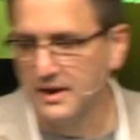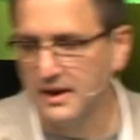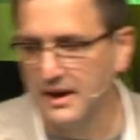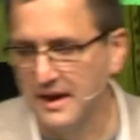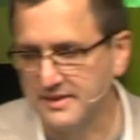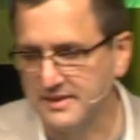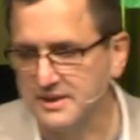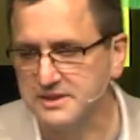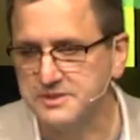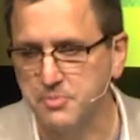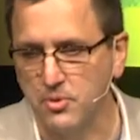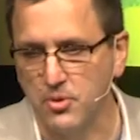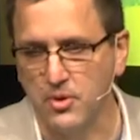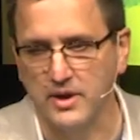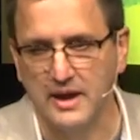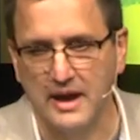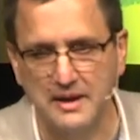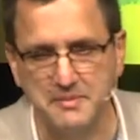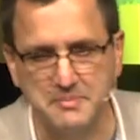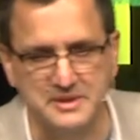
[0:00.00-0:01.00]
at this
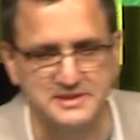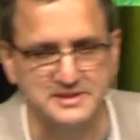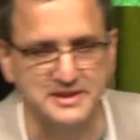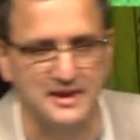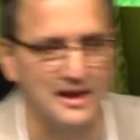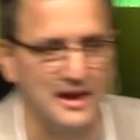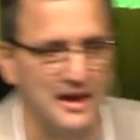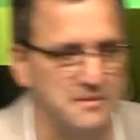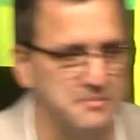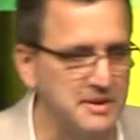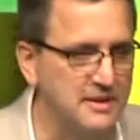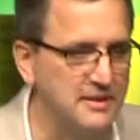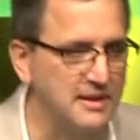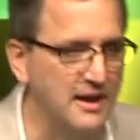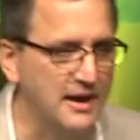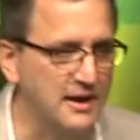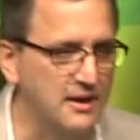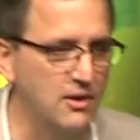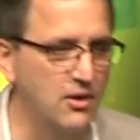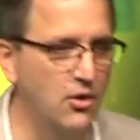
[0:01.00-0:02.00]
point, I'd be
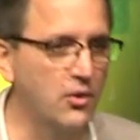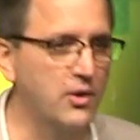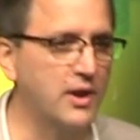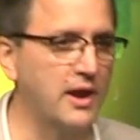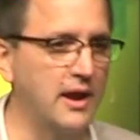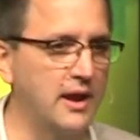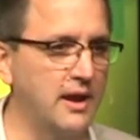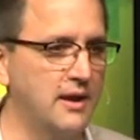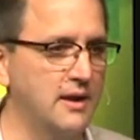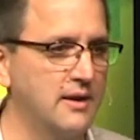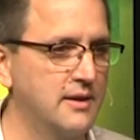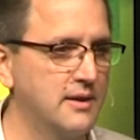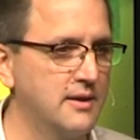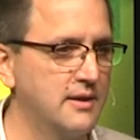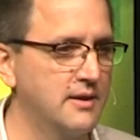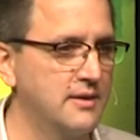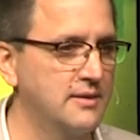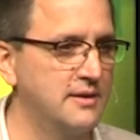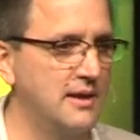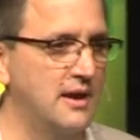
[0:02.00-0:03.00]
like, okay,
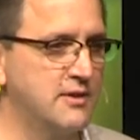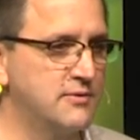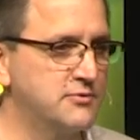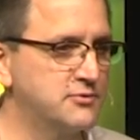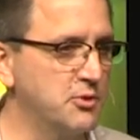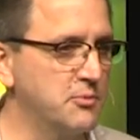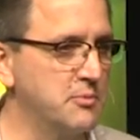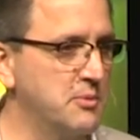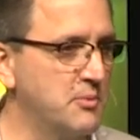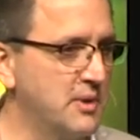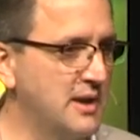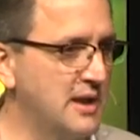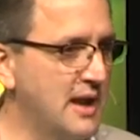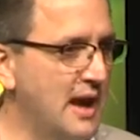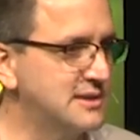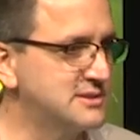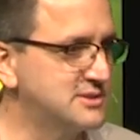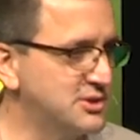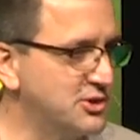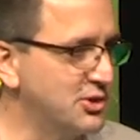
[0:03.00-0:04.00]
now you've told me what
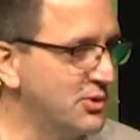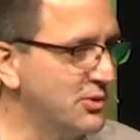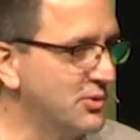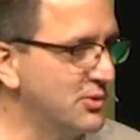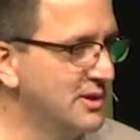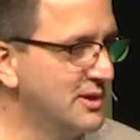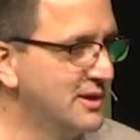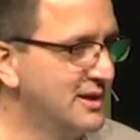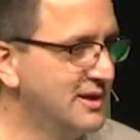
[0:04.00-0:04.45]
not to do.